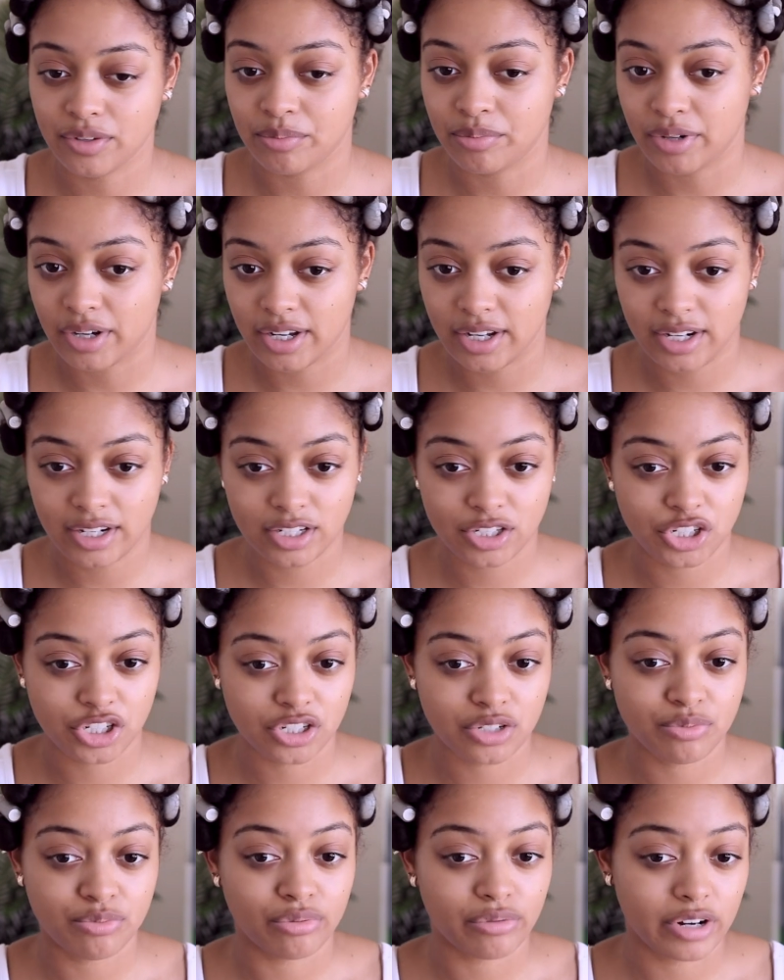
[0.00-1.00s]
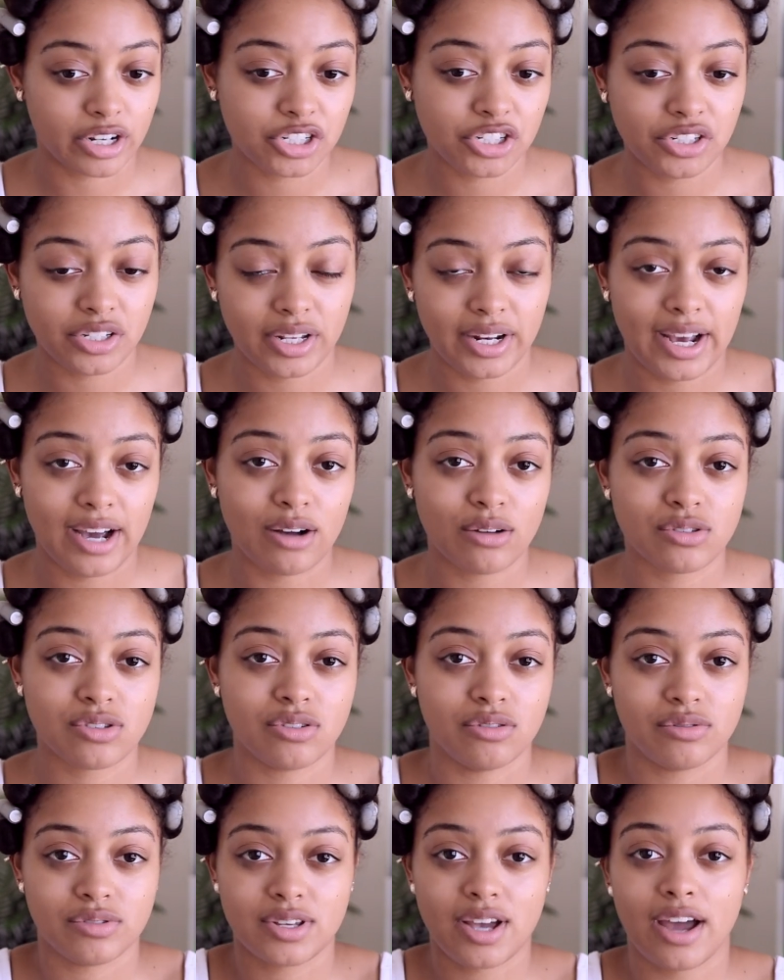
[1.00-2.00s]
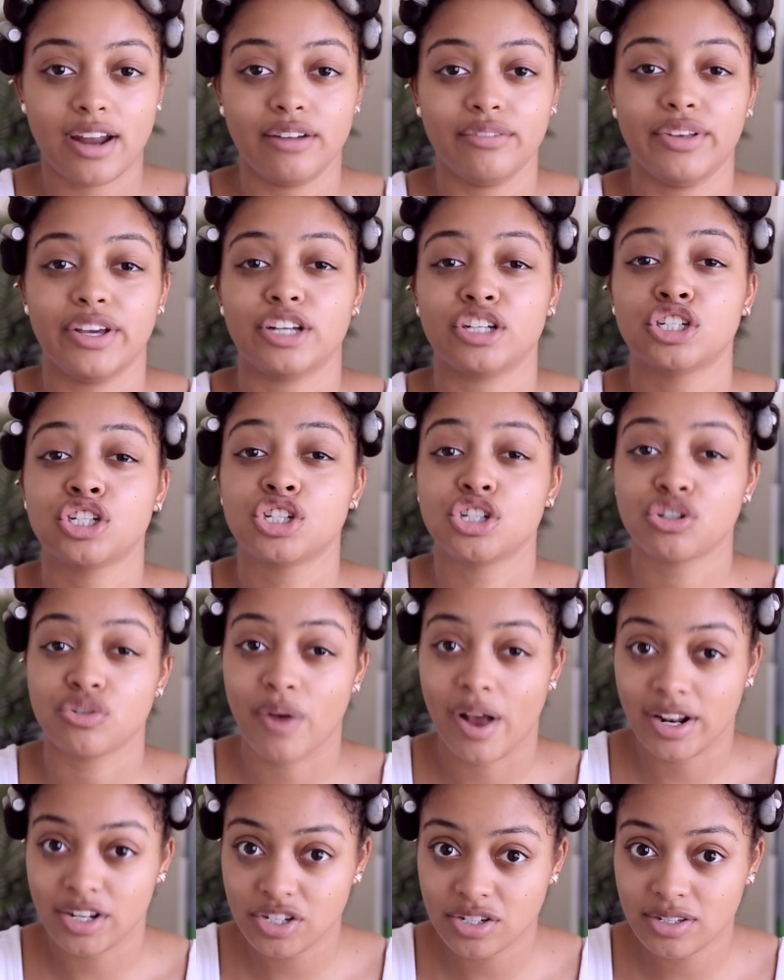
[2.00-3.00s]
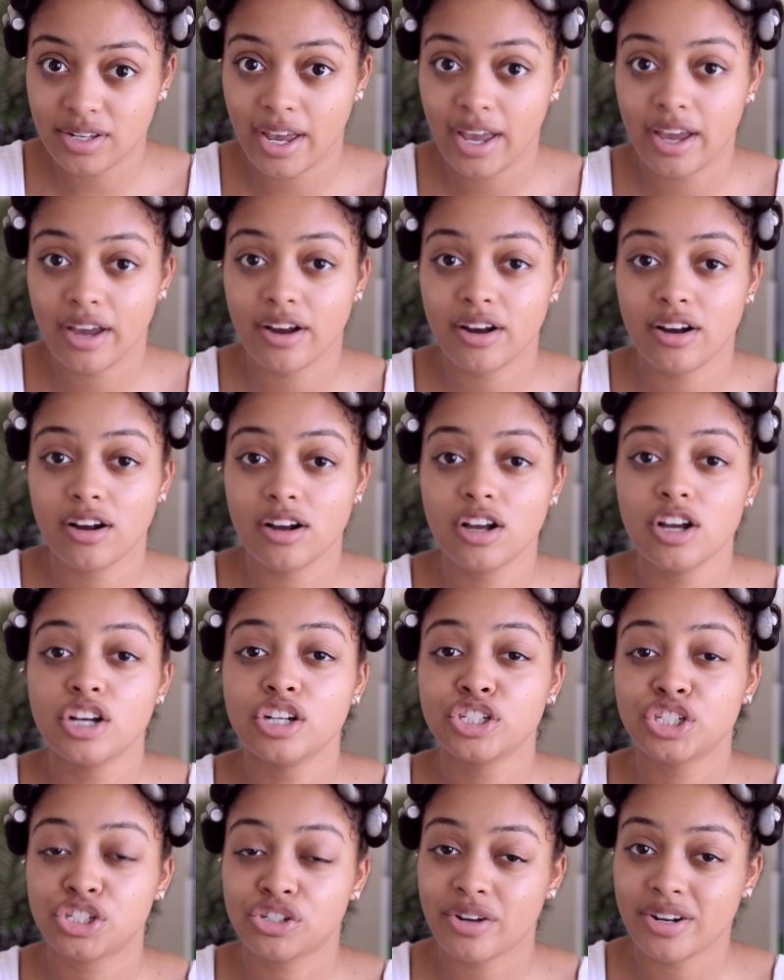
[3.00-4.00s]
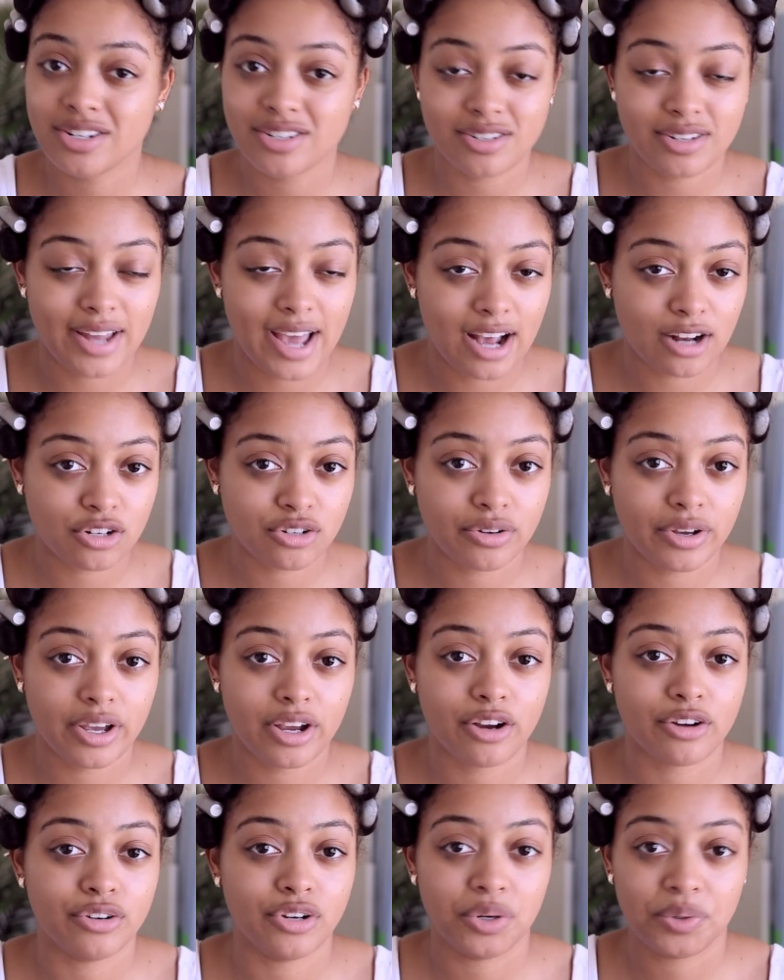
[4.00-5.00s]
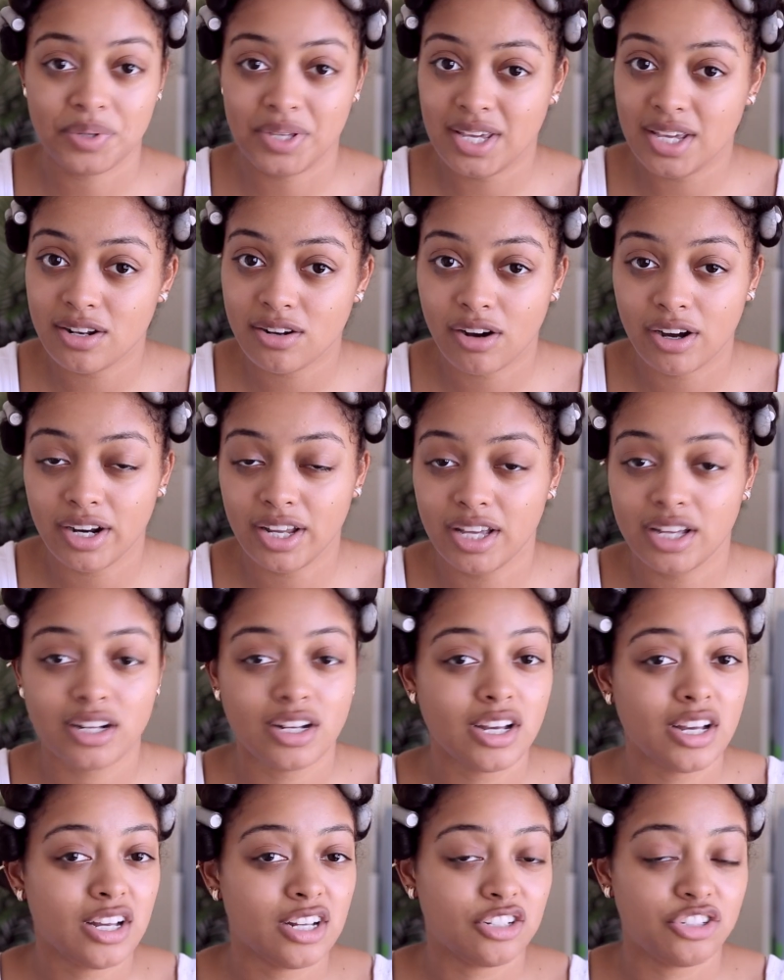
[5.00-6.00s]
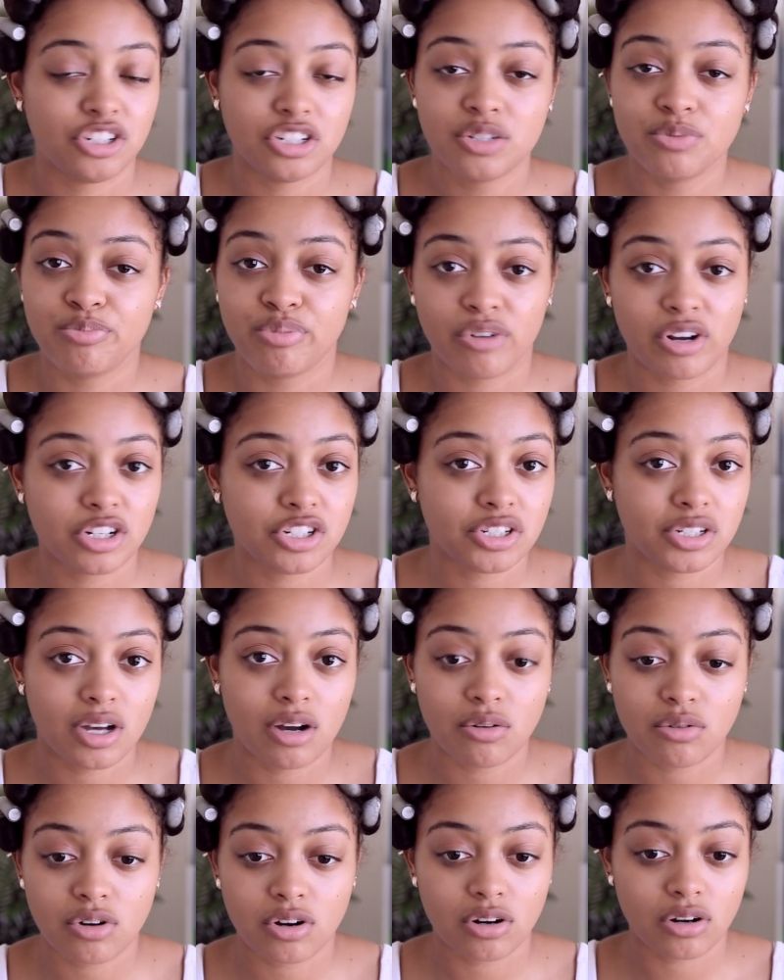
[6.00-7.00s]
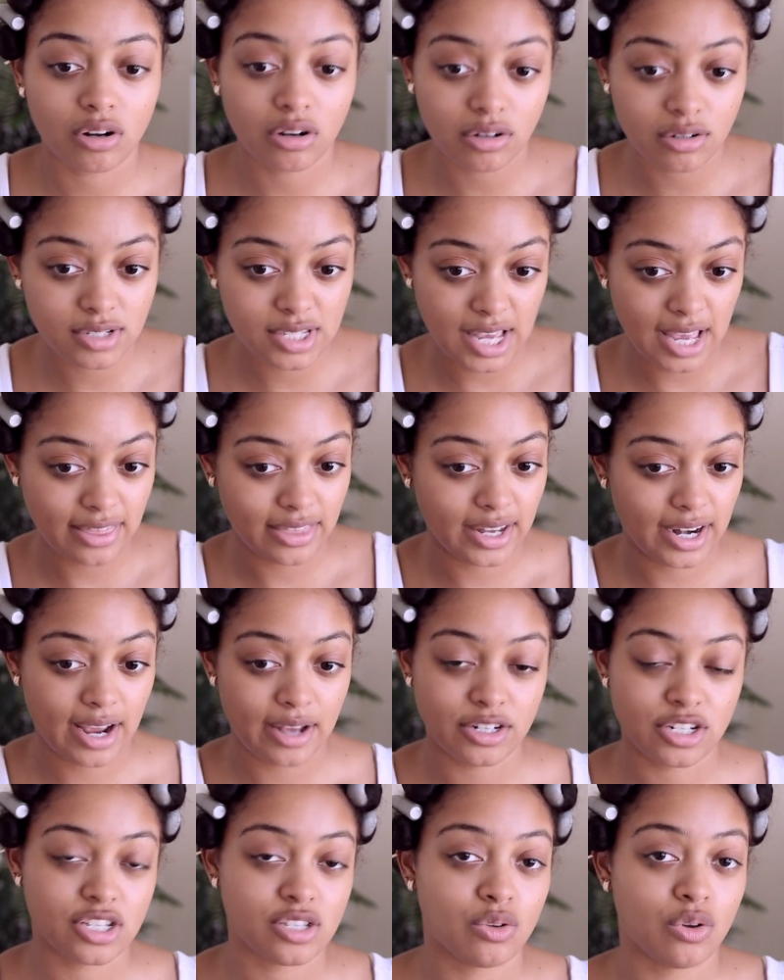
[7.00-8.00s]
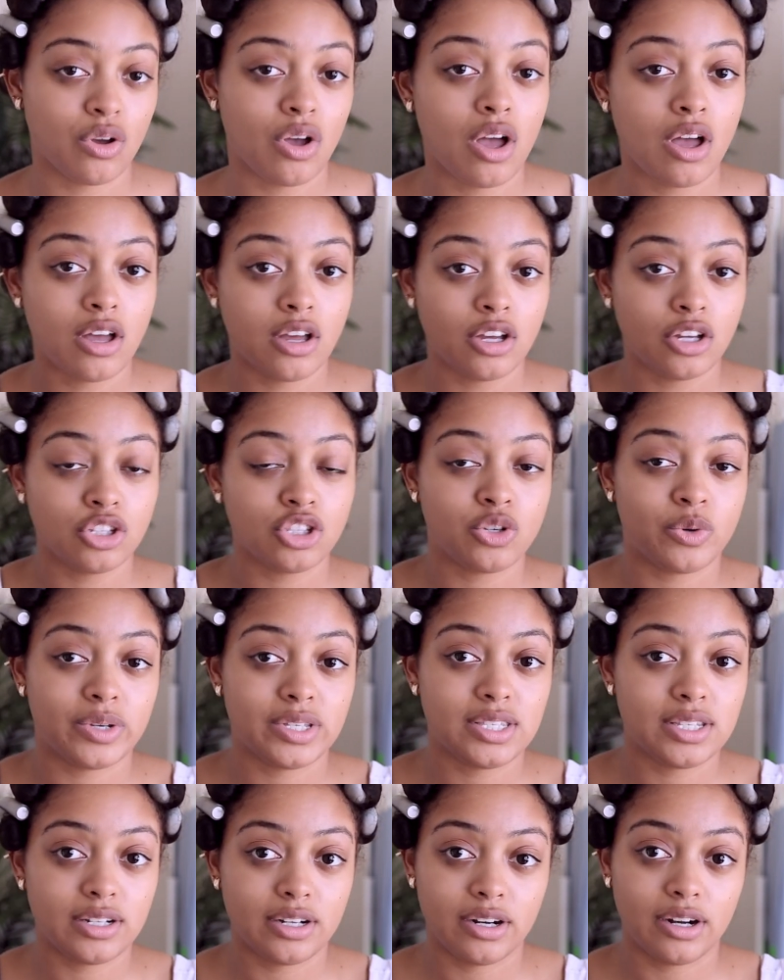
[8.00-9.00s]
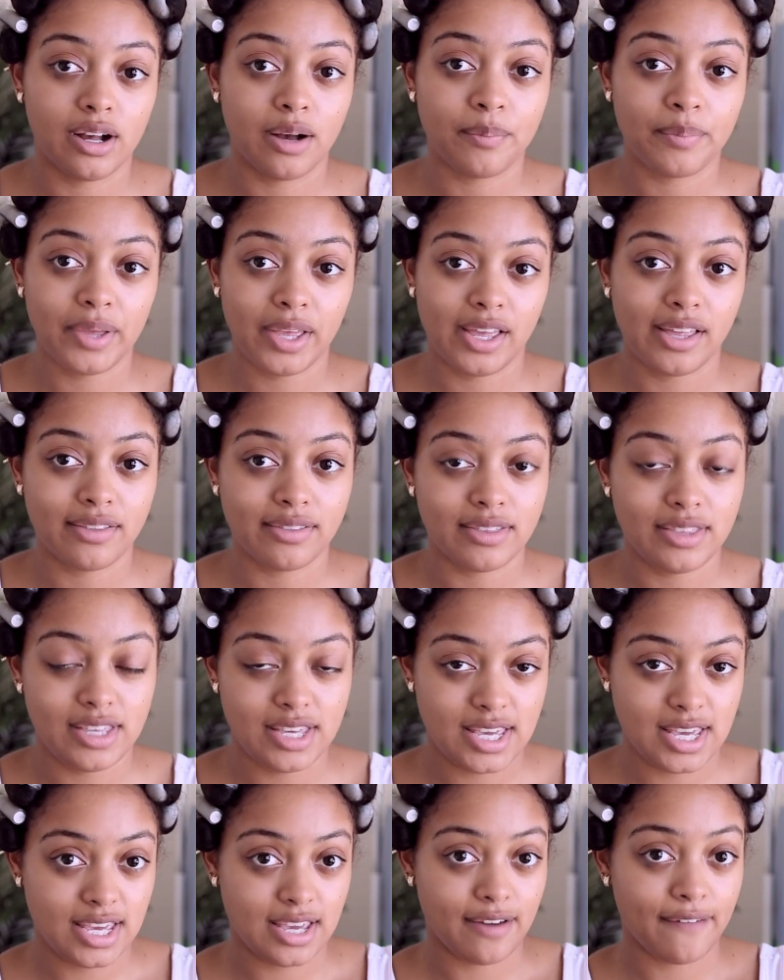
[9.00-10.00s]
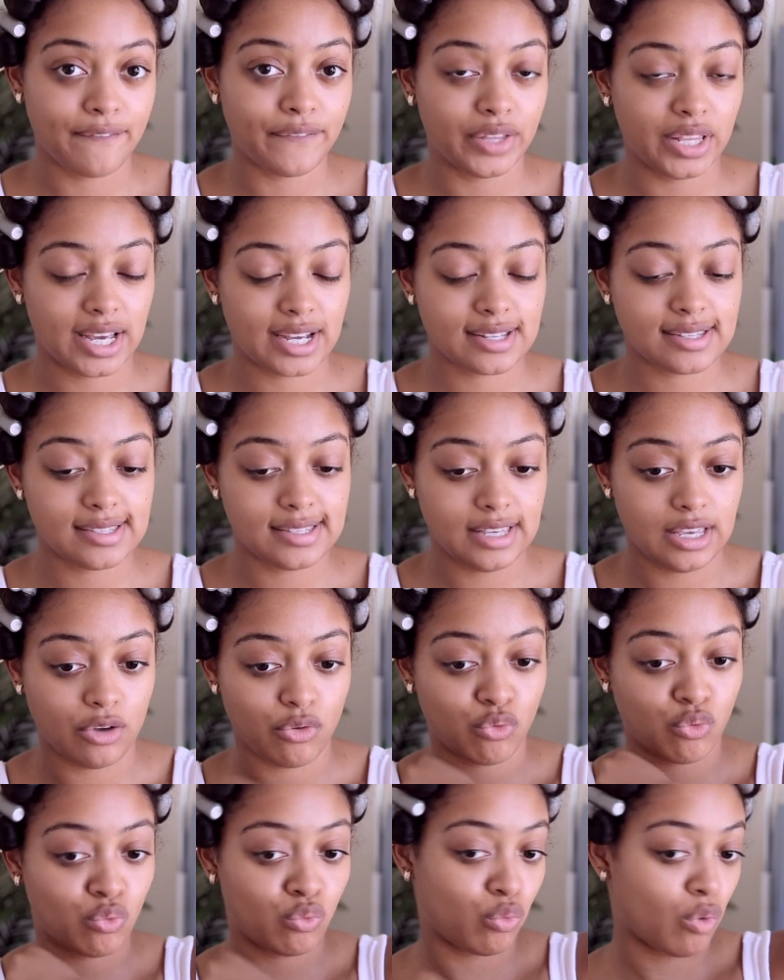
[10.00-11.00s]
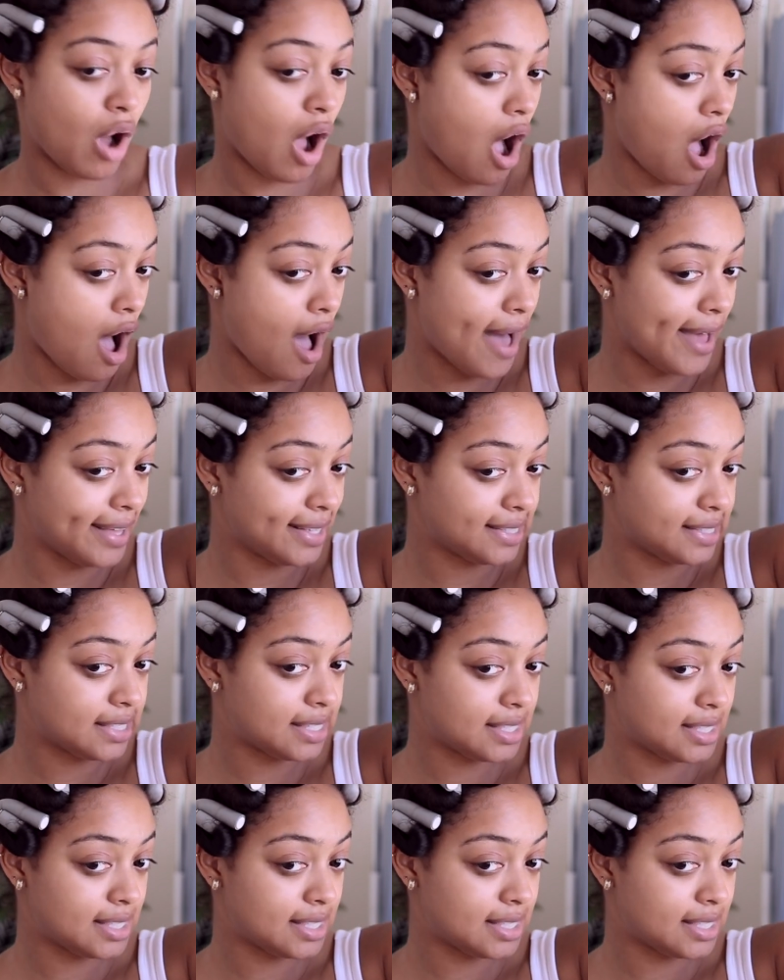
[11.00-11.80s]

of the bun and just brushed it out so it was kind of like stretched hair, stretched natural hair, no heat on it, just brushed out curls and then I just twisted it up in the flexi rods.